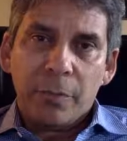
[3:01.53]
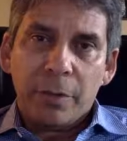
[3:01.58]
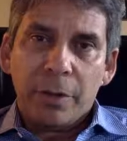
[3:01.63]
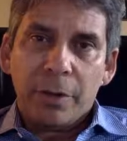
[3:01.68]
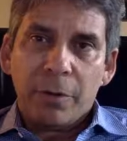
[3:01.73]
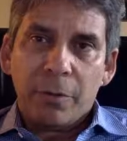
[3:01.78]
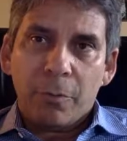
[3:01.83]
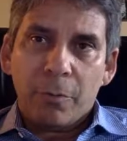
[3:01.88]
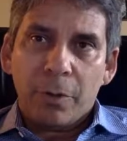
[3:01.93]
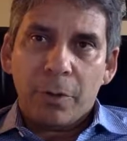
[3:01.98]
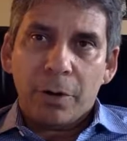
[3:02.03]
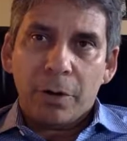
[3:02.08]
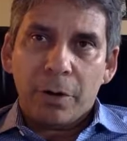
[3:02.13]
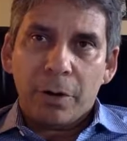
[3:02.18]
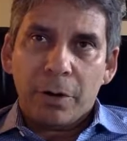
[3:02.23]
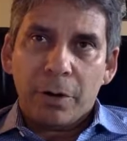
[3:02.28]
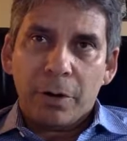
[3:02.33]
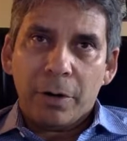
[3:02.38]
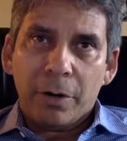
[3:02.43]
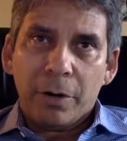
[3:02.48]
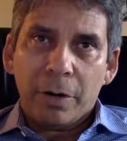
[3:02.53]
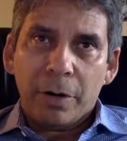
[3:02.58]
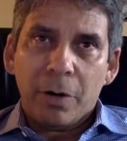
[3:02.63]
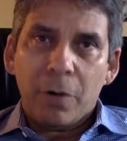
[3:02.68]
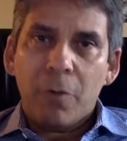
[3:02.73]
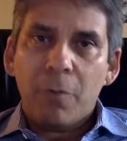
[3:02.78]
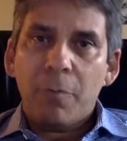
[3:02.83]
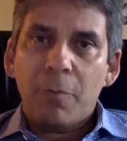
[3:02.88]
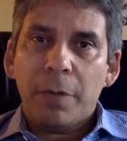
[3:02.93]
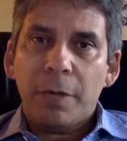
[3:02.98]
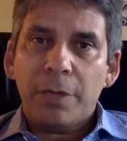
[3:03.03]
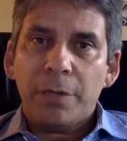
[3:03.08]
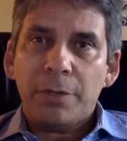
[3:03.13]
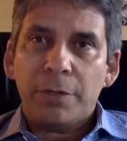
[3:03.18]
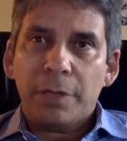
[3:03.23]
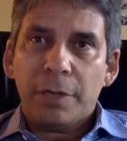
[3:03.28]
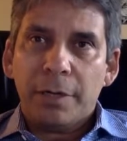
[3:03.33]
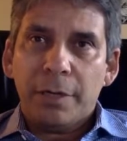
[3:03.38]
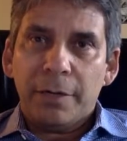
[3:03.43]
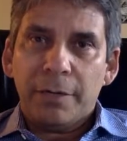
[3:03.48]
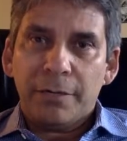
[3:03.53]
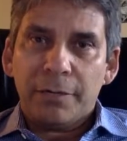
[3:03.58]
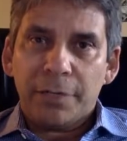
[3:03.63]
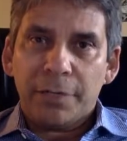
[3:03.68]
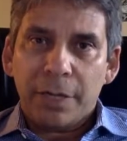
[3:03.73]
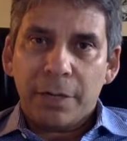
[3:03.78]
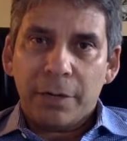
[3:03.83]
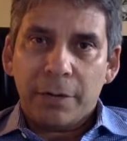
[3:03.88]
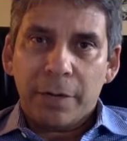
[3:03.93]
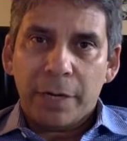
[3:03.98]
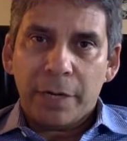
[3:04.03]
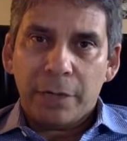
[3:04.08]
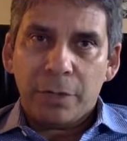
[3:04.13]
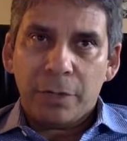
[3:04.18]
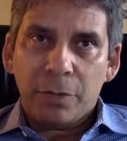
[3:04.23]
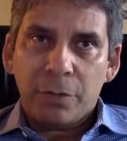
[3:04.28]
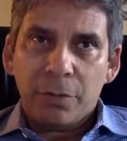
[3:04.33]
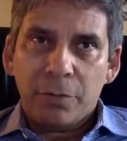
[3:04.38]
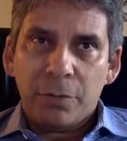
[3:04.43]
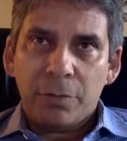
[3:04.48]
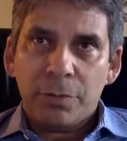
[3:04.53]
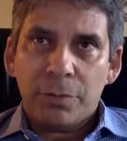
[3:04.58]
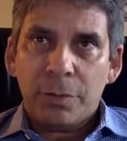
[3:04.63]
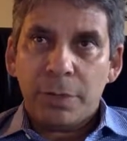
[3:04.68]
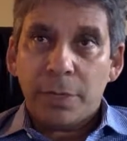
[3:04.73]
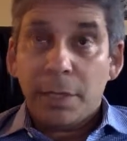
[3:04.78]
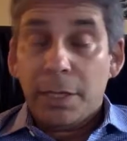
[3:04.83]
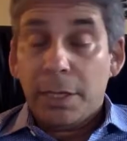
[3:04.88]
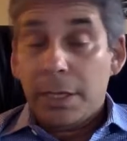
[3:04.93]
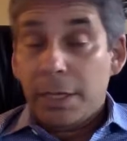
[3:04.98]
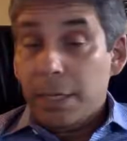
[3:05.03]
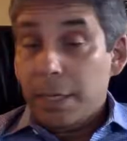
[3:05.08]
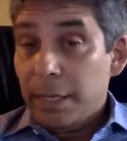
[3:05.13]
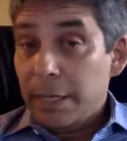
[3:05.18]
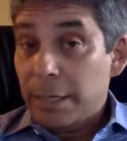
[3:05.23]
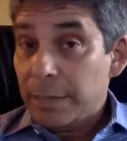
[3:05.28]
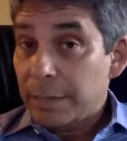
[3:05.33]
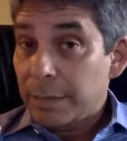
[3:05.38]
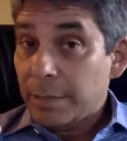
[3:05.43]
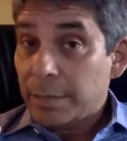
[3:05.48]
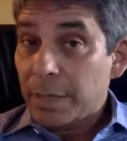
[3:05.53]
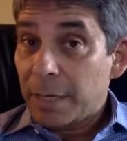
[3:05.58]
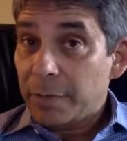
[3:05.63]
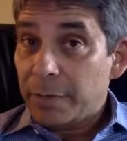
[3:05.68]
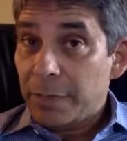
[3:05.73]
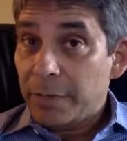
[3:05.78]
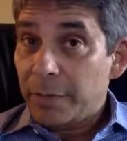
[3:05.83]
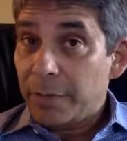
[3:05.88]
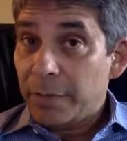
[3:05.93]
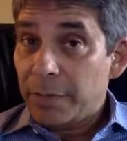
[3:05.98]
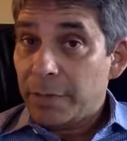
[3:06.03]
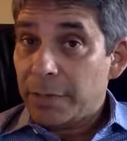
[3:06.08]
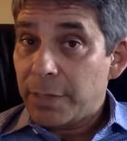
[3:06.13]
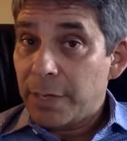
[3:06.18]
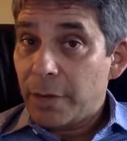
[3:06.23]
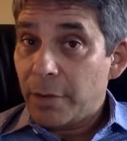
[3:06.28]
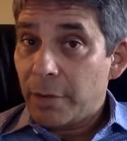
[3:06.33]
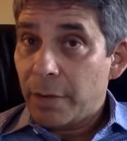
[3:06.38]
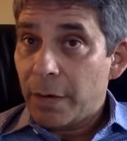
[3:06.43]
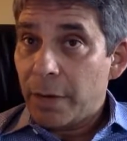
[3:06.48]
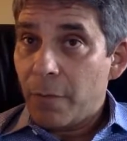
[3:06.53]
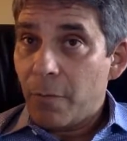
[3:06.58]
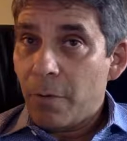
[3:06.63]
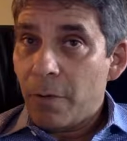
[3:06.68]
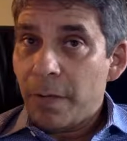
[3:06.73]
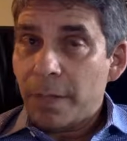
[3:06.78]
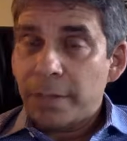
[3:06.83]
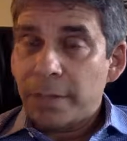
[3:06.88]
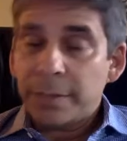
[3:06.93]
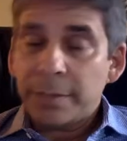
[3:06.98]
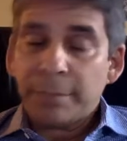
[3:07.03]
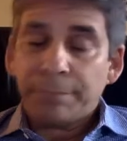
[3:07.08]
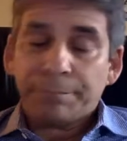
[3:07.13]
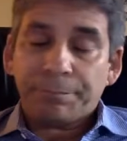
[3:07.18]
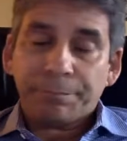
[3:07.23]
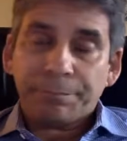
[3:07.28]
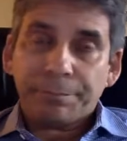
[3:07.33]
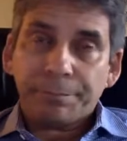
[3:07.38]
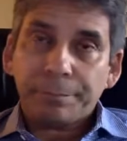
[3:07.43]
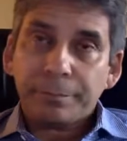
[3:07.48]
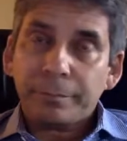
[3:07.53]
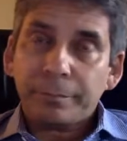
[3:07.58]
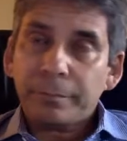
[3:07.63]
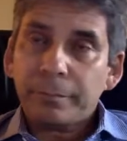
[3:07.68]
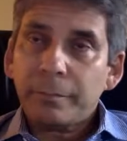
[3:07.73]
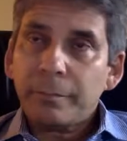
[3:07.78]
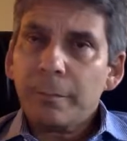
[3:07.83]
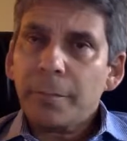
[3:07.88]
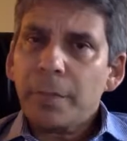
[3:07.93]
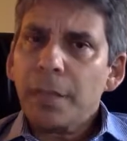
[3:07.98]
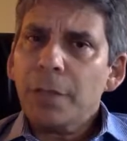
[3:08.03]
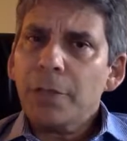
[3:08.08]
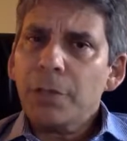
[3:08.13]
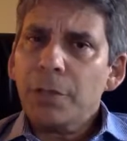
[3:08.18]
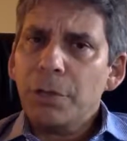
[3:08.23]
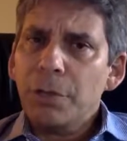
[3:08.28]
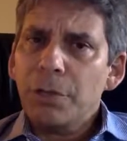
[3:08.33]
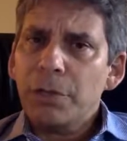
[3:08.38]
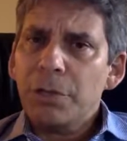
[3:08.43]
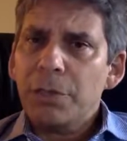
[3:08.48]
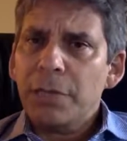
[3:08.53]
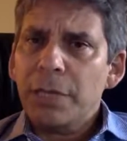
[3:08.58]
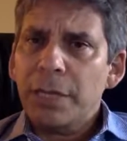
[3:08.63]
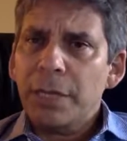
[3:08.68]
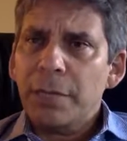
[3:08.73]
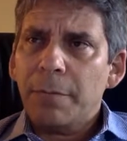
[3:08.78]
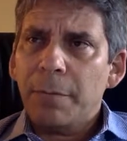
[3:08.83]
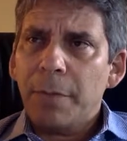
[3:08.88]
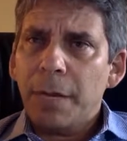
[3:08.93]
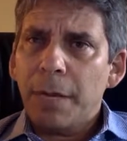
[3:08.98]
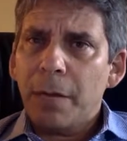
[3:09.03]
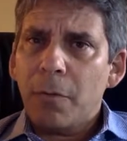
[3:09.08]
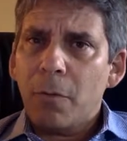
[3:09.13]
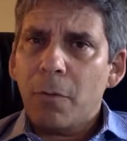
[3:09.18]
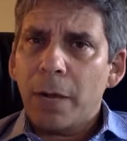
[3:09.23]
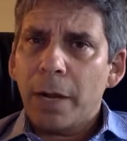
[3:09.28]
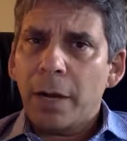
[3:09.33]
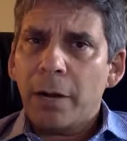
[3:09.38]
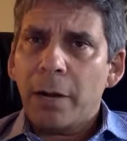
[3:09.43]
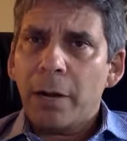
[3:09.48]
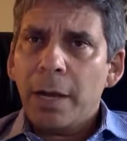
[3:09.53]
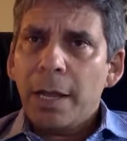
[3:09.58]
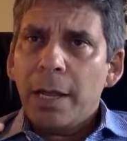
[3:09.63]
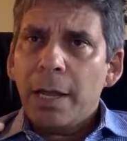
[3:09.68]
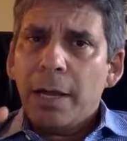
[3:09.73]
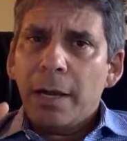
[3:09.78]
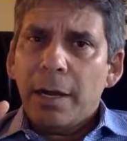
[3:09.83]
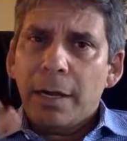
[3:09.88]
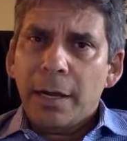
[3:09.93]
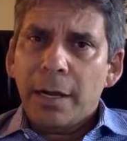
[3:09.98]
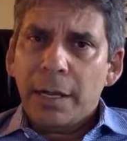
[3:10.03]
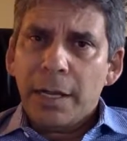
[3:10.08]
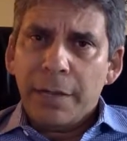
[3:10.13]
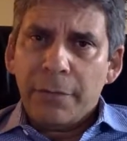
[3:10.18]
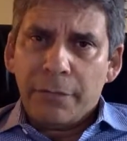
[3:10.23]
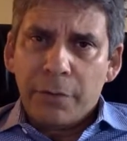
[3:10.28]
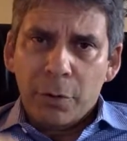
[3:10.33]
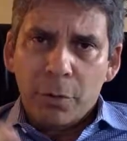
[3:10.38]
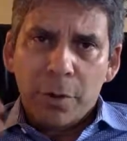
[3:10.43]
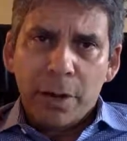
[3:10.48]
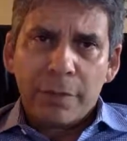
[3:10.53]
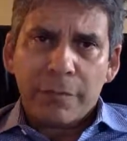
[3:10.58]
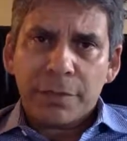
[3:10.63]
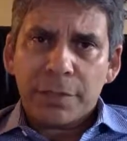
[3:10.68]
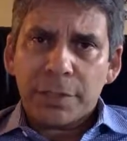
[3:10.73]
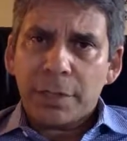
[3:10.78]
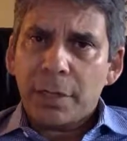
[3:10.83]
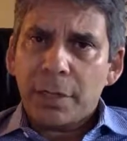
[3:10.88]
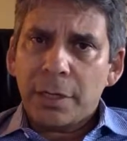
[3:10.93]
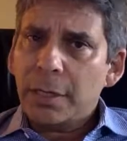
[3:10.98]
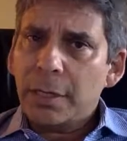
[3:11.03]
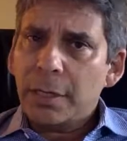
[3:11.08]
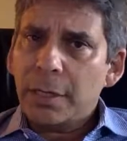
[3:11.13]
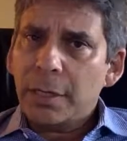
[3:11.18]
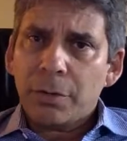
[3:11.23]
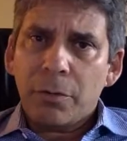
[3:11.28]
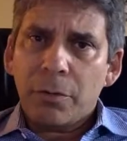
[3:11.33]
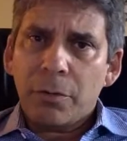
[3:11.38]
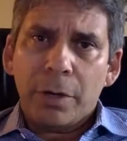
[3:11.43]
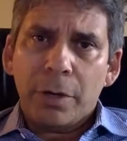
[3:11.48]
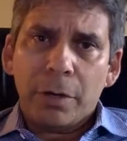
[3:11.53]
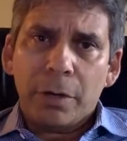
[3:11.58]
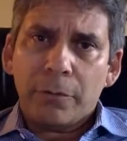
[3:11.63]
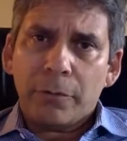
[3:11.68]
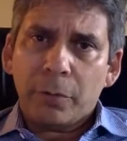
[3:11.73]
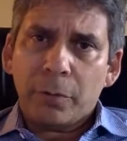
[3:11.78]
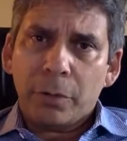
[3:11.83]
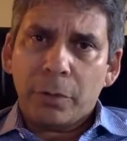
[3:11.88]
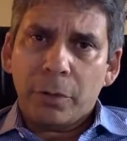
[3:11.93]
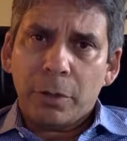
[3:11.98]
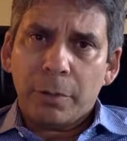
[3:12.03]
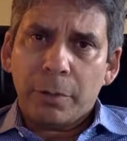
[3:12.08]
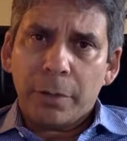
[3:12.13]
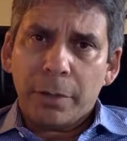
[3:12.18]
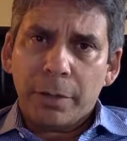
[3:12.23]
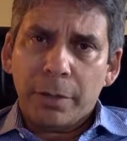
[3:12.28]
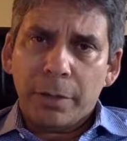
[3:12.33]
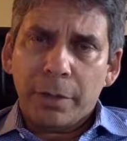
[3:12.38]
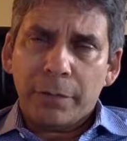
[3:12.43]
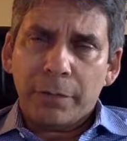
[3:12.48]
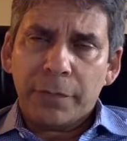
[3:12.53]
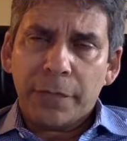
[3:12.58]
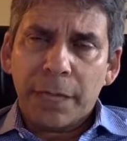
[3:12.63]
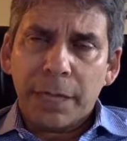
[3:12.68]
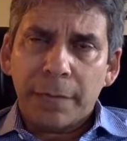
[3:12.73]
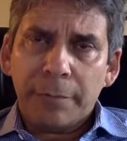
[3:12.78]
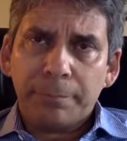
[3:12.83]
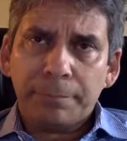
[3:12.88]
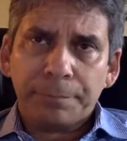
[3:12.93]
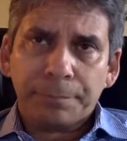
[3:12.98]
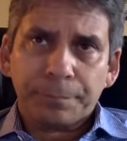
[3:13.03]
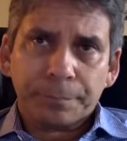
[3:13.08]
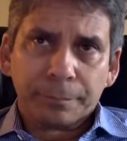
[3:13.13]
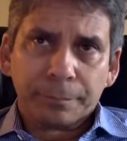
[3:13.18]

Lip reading: are a whole bunch of CRA2s and sometimes even CRA1s. So you just need to be aware, if you have a study that's going on for a long period of time,